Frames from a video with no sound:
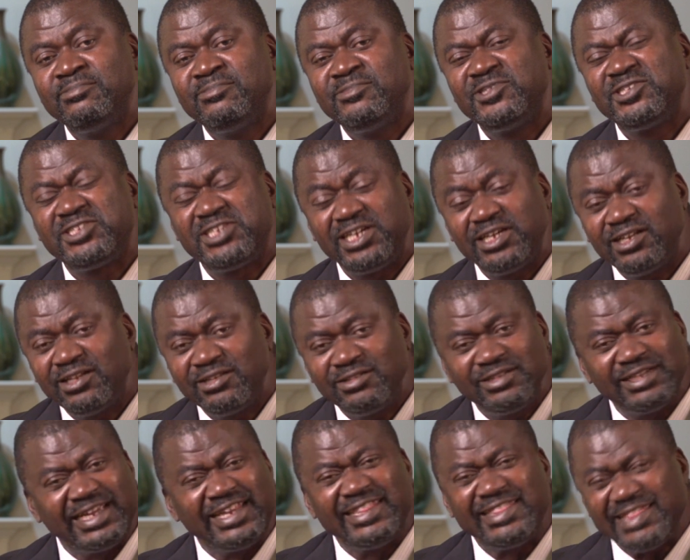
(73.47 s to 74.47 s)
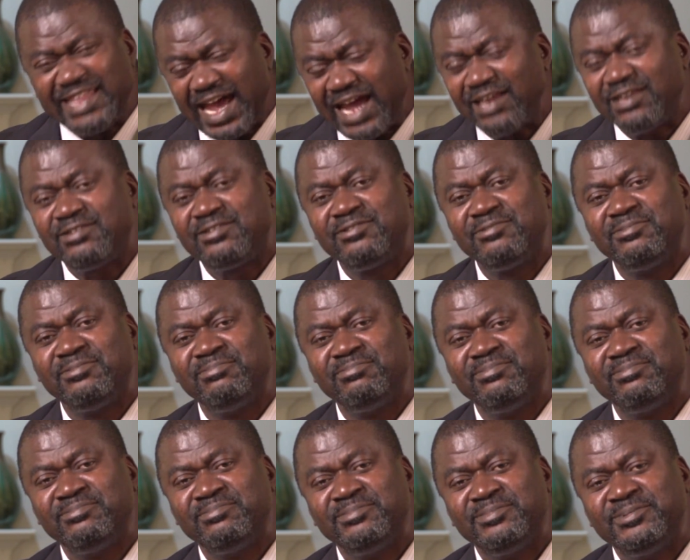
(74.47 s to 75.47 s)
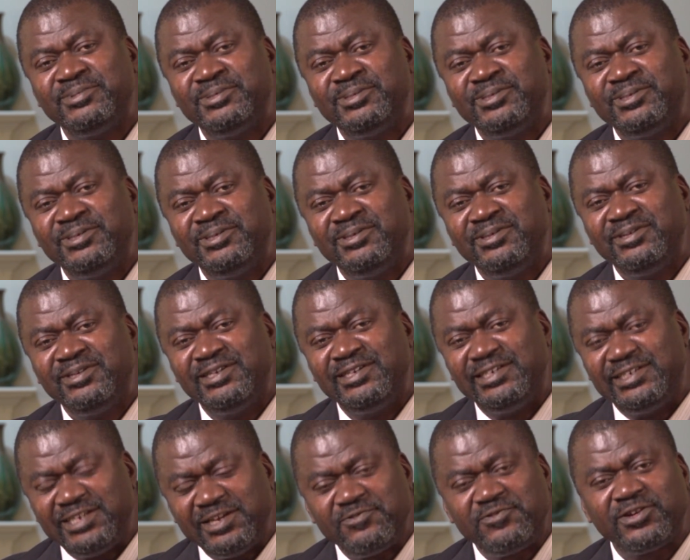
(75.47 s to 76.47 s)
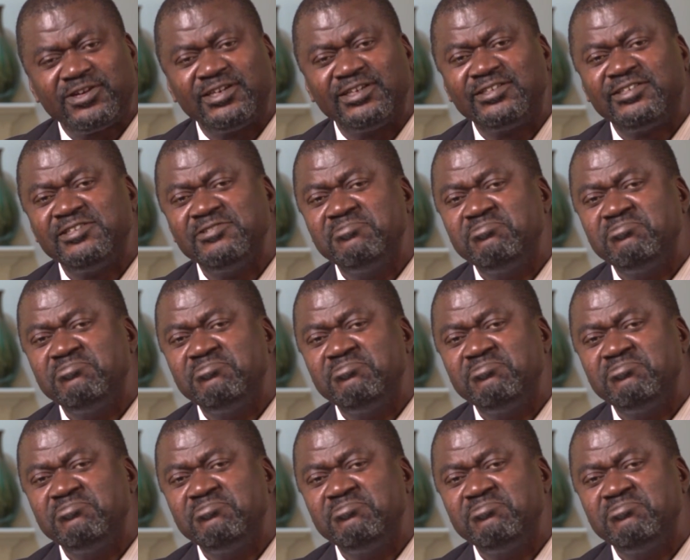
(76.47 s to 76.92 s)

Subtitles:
still in that difficulty